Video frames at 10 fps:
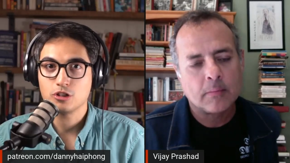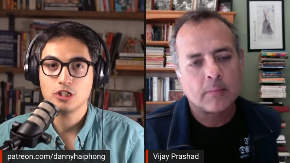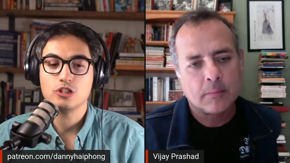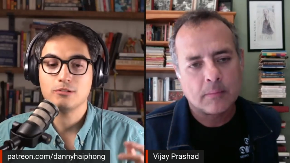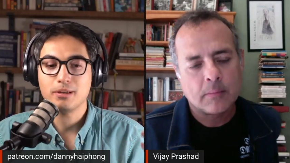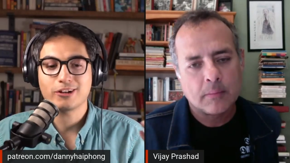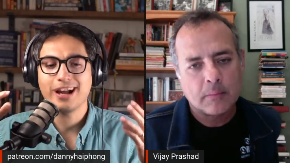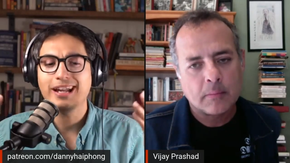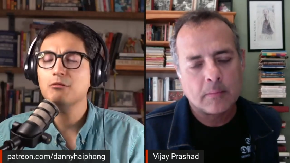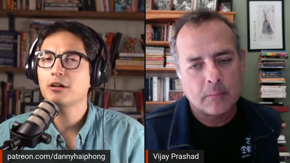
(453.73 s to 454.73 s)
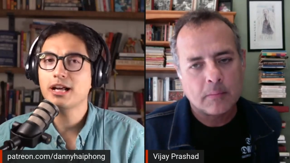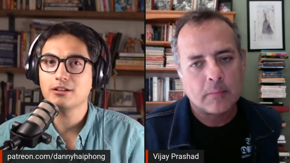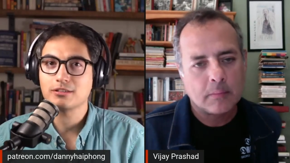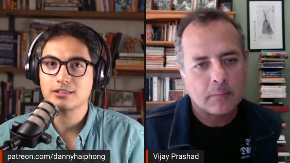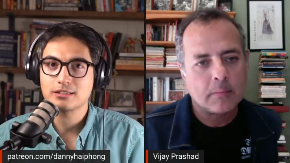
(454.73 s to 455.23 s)
Speaker 1: you know, Xi Jinping or
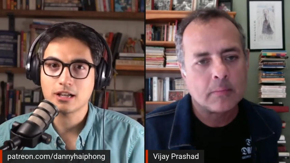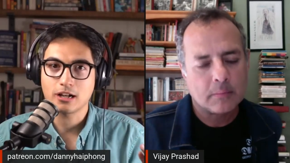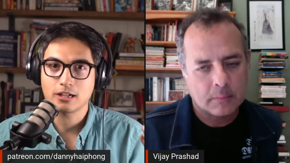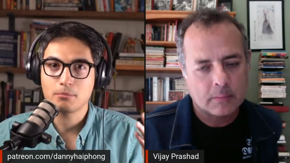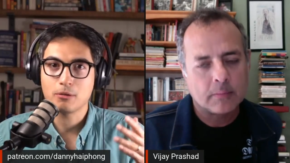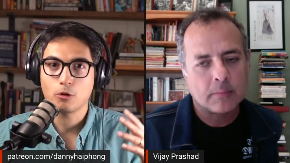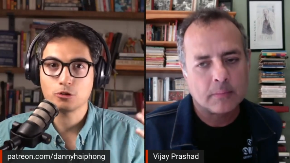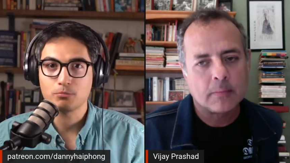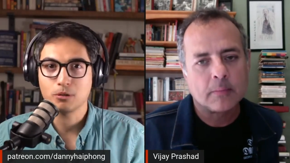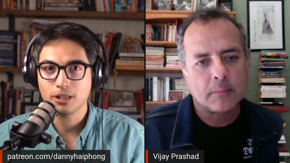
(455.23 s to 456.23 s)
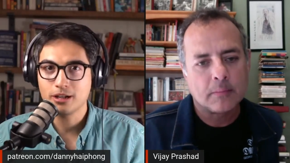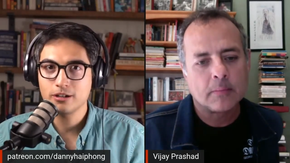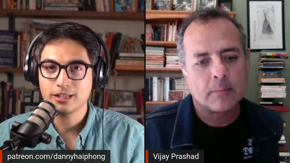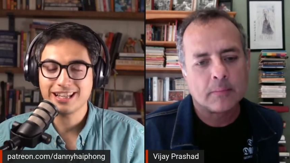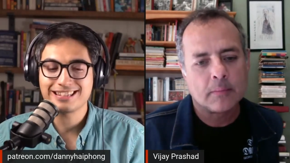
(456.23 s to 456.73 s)
anyone else talk about
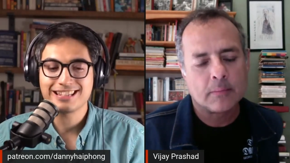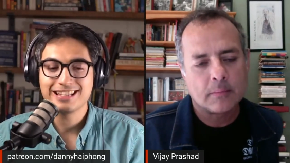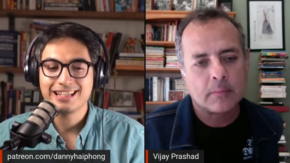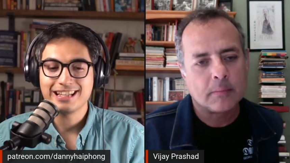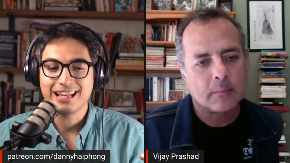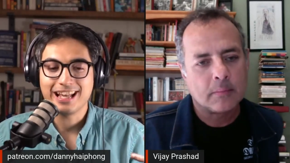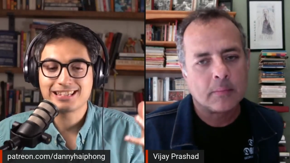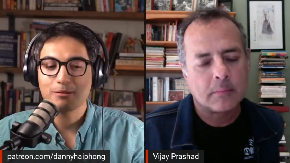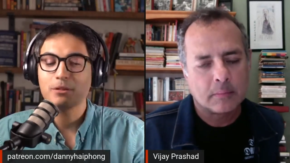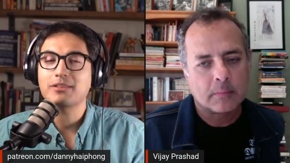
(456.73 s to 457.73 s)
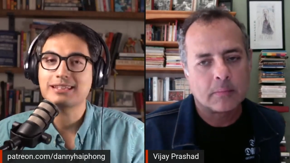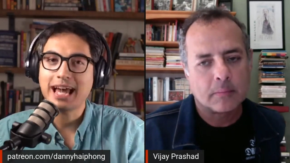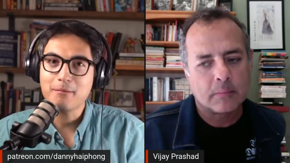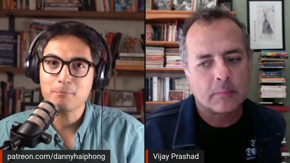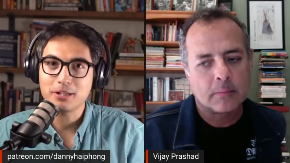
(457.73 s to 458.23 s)
multipolarity. It's it's
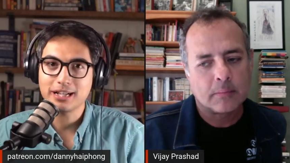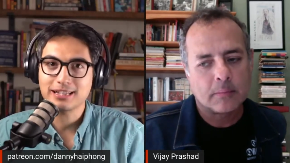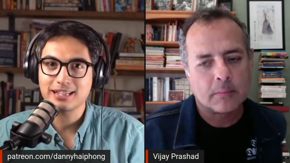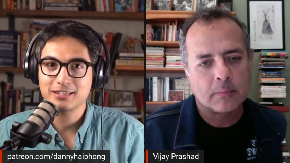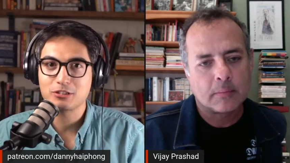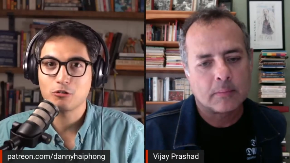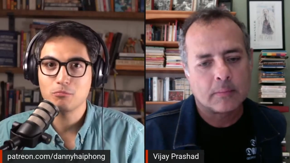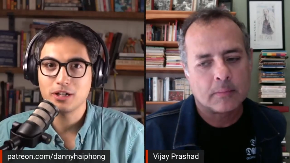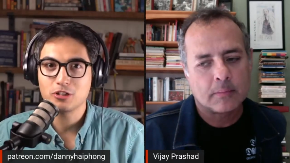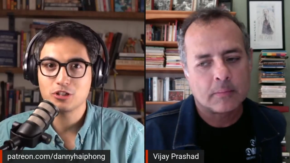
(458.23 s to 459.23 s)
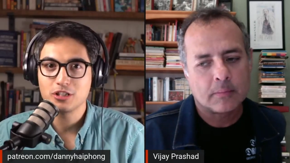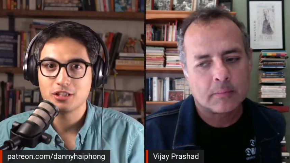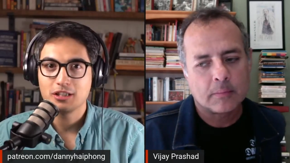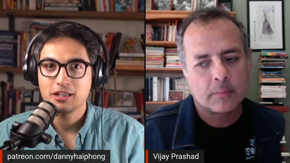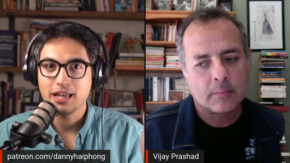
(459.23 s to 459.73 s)
something that's happening. It's not so
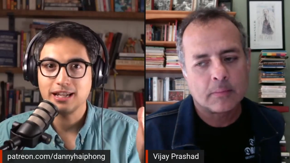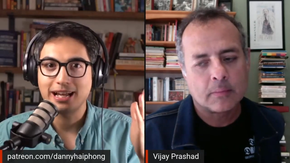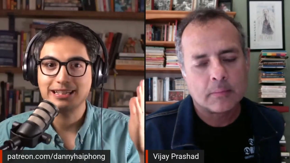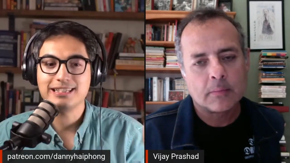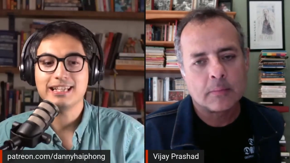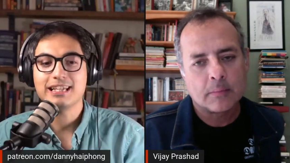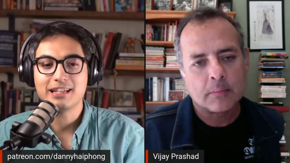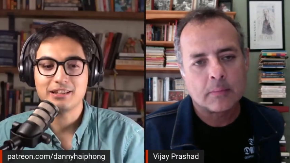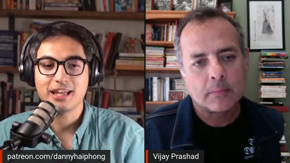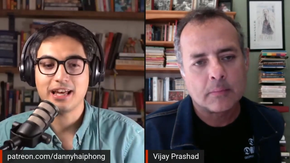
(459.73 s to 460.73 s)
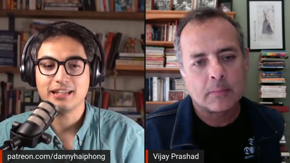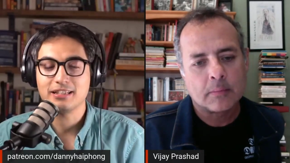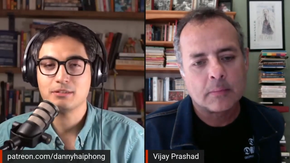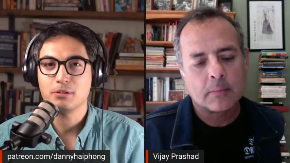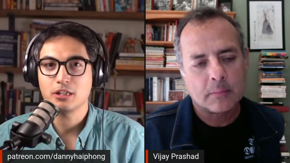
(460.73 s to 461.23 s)
much an idea
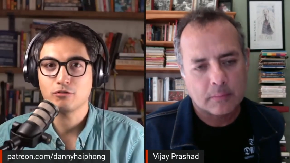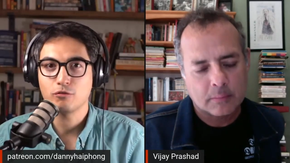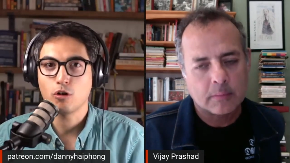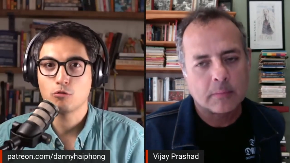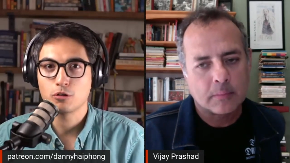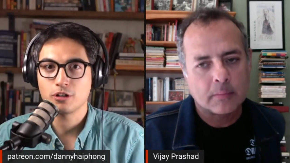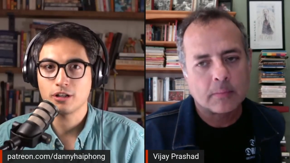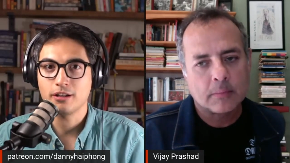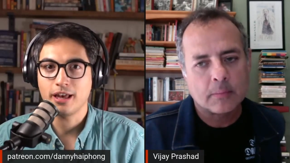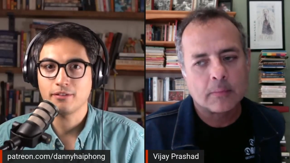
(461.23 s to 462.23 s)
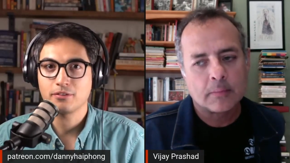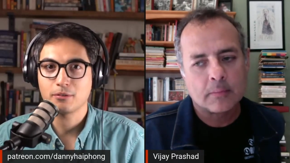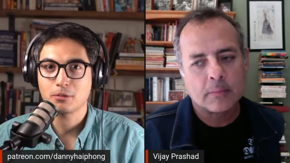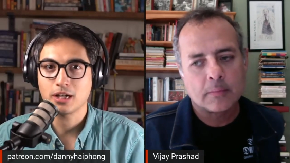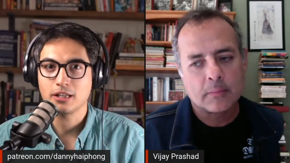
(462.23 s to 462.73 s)
that is being forwarded
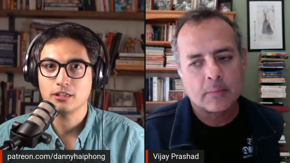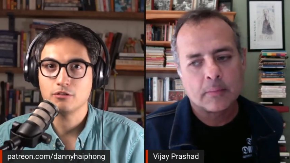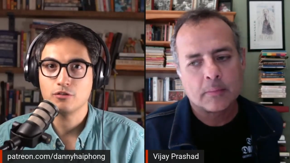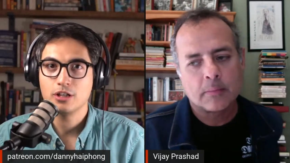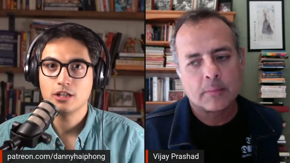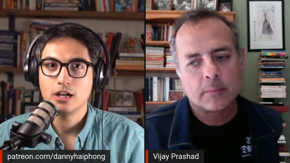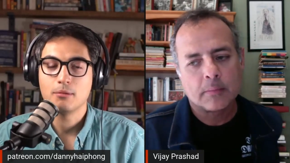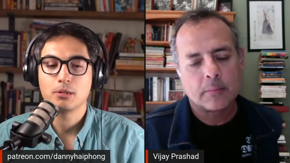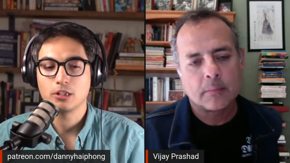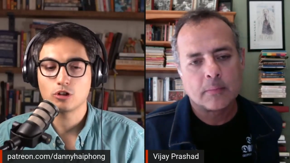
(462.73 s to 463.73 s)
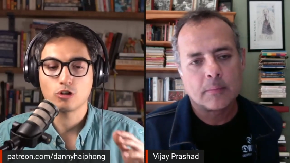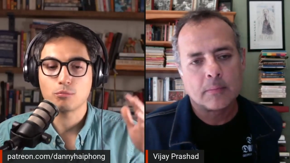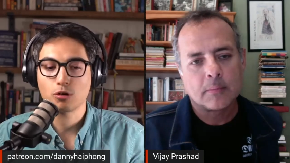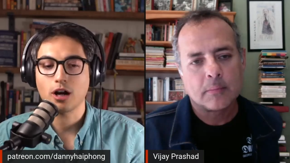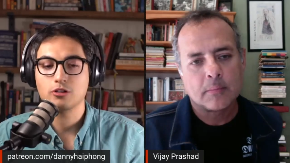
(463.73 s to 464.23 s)
as some kind of a
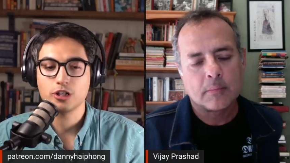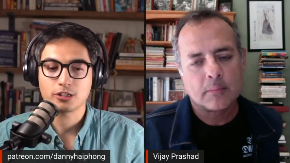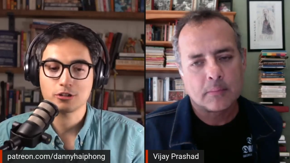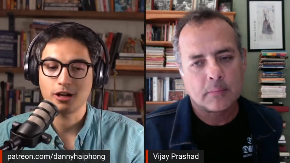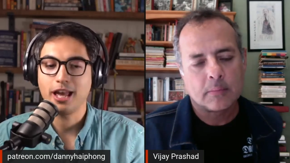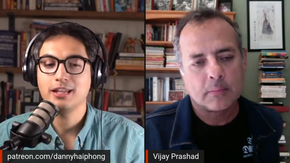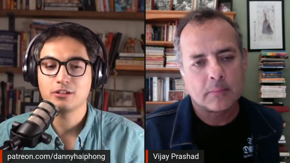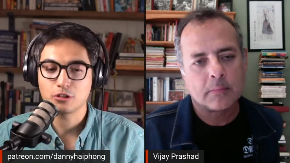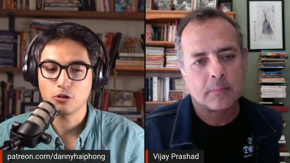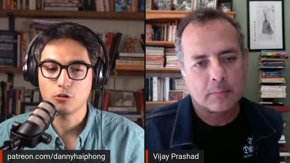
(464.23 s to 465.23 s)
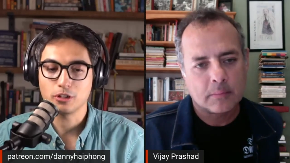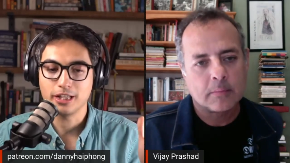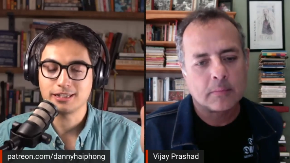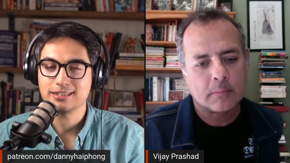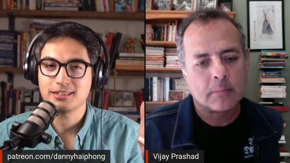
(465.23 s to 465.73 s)
political project or end
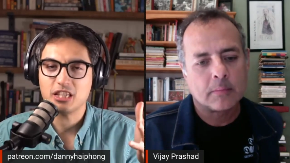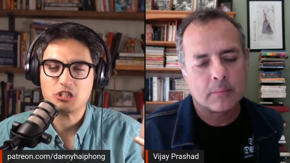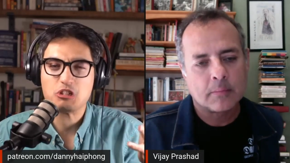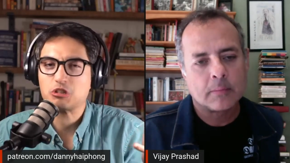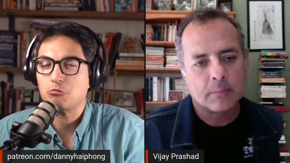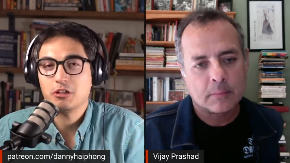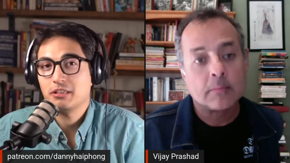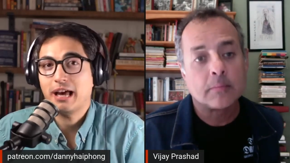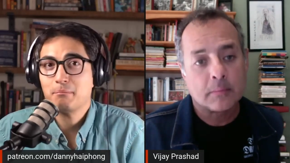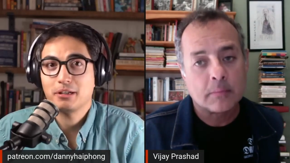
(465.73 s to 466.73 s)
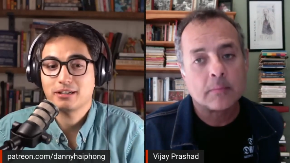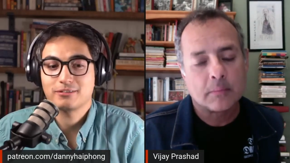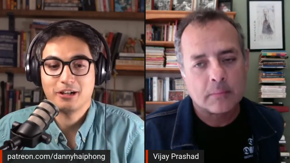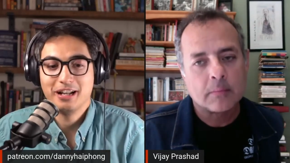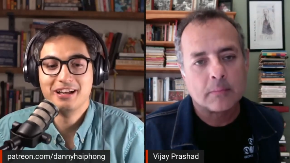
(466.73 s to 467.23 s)
goal. It's it's just what is
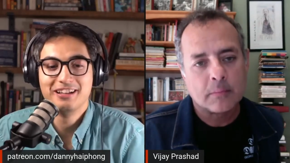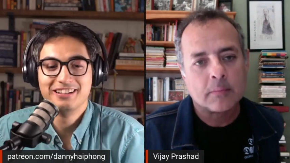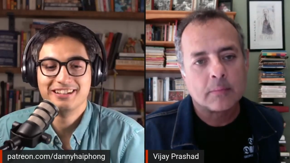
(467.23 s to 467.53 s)
happening right